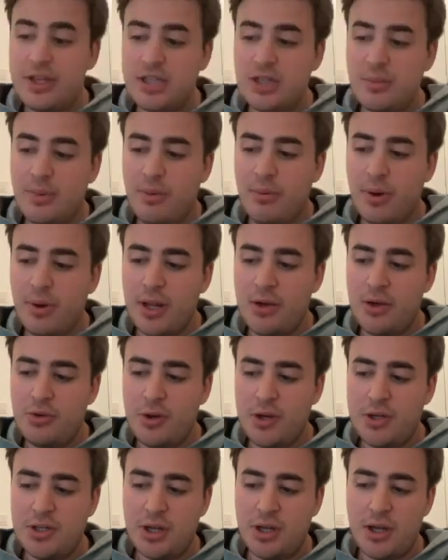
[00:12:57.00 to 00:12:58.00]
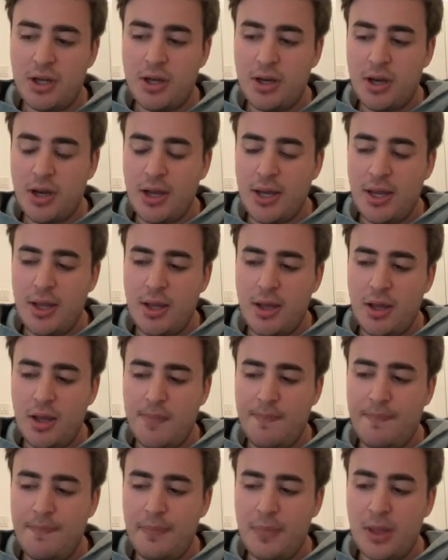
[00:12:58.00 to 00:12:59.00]
it's going to be really interesting.
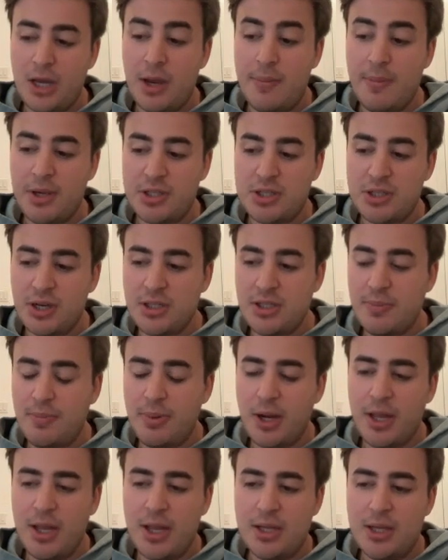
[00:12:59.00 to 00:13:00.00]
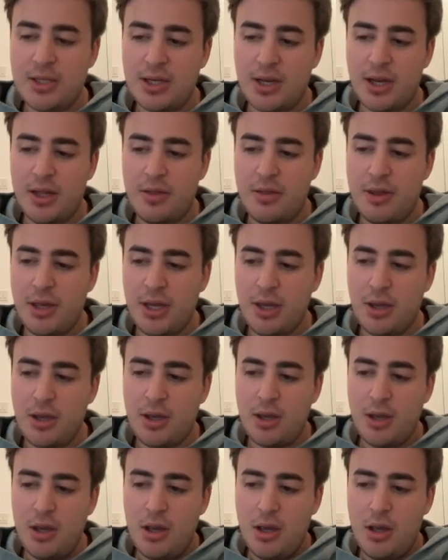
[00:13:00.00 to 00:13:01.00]
I'm excited by it. I
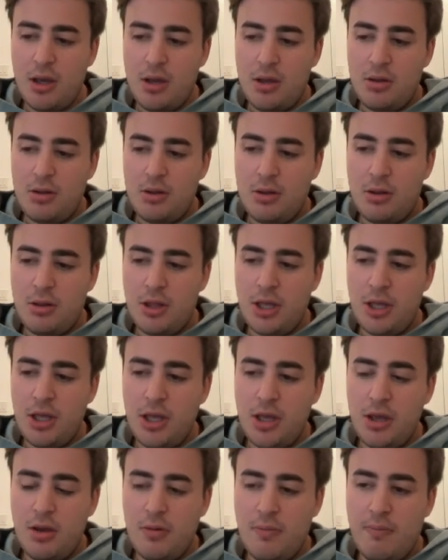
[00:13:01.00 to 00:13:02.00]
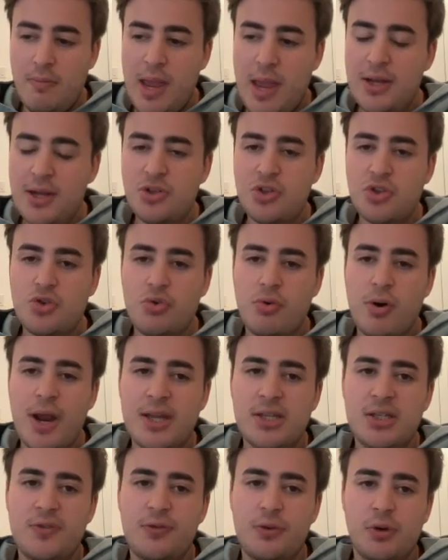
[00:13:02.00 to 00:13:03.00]
think the main
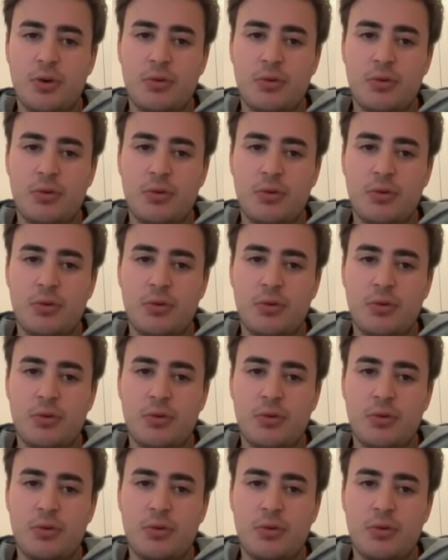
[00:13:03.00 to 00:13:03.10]
stress for